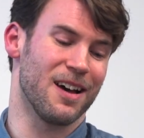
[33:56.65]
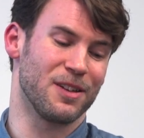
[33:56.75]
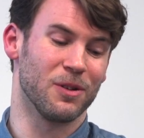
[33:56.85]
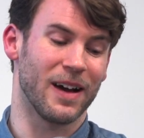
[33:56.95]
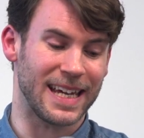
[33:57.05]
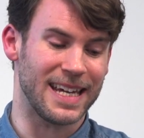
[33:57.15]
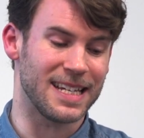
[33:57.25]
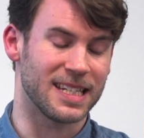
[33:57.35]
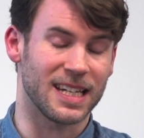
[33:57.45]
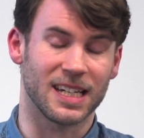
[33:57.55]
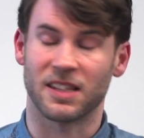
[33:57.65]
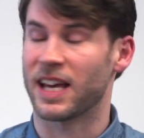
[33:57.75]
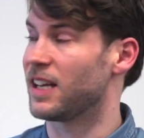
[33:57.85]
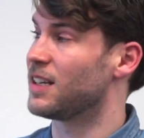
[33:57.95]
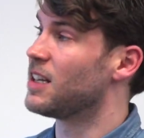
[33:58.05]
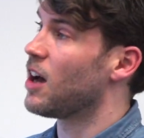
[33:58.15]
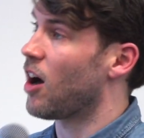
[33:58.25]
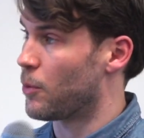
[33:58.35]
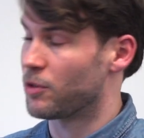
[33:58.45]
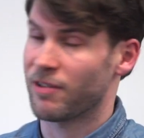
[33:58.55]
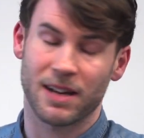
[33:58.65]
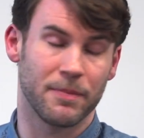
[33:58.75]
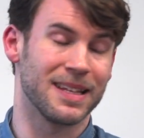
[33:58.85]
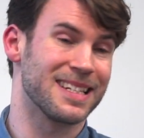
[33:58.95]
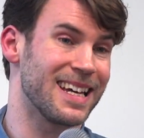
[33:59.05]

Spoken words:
you like eating, then I would recommend